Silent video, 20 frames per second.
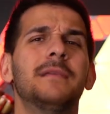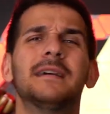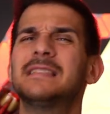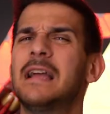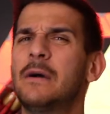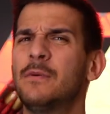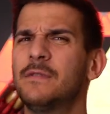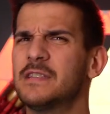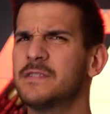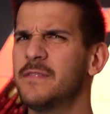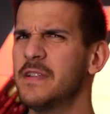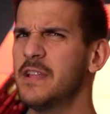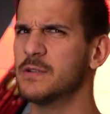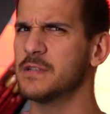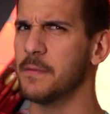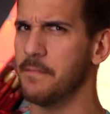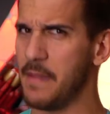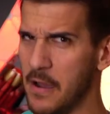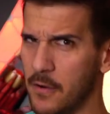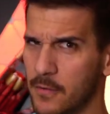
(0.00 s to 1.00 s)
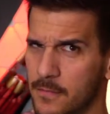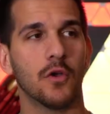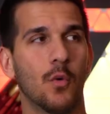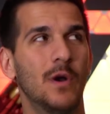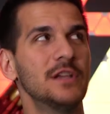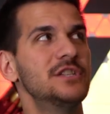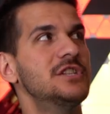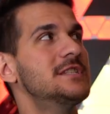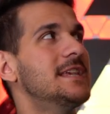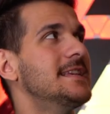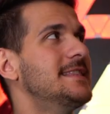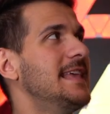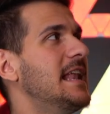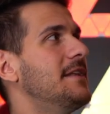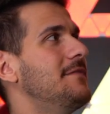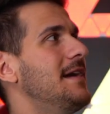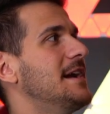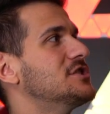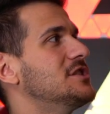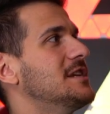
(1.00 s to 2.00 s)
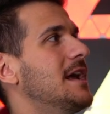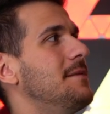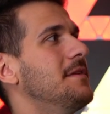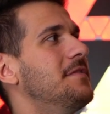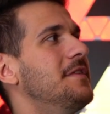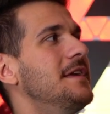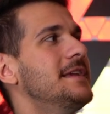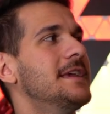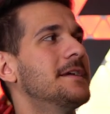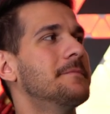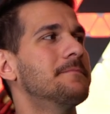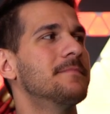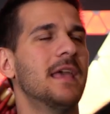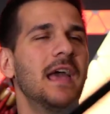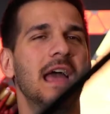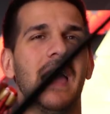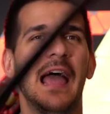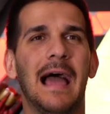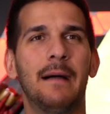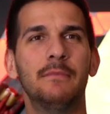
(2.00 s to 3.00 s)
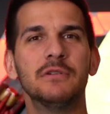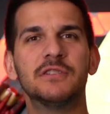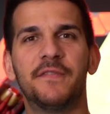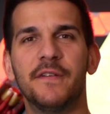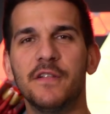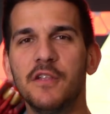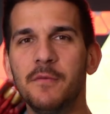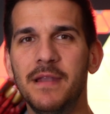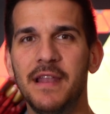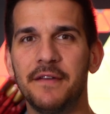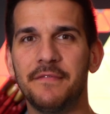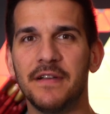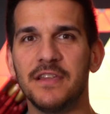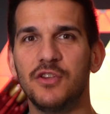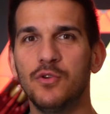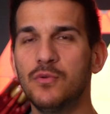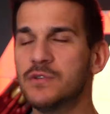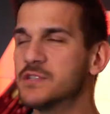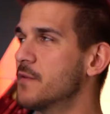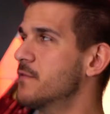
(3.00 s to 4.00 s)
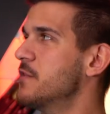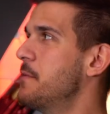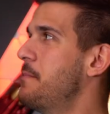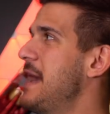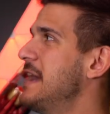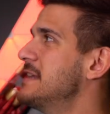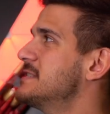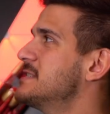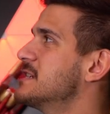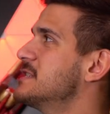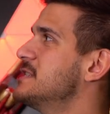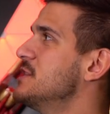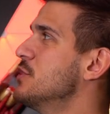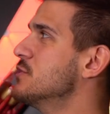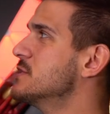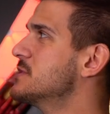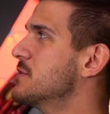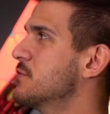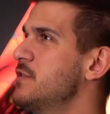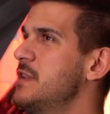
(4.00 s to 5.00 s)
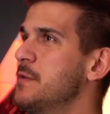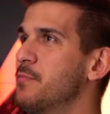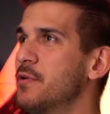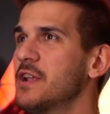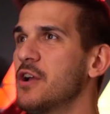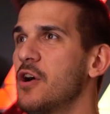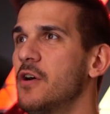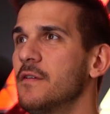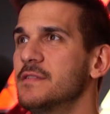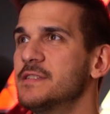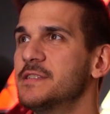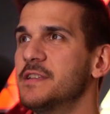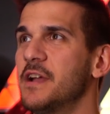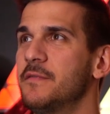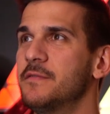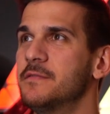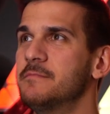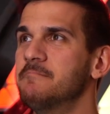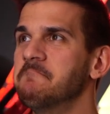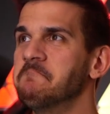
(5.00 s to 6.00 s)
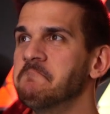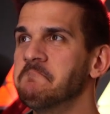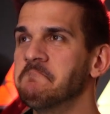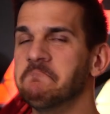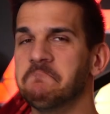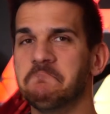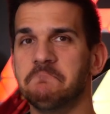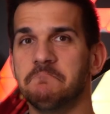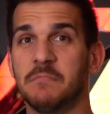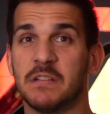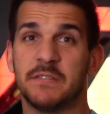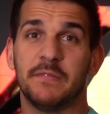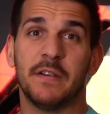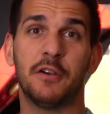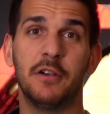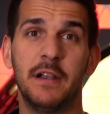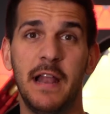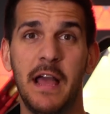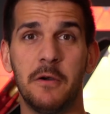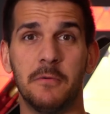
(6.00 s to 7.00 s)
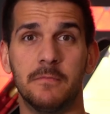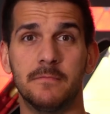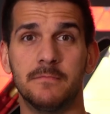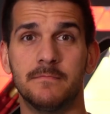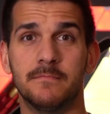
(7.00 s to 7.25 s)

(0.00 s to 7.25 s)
that's not what this video is about. Questions like that have actually got me thinking, how much filament have I used over the past 6 years 3D printing all this stuff? Let's figure it out.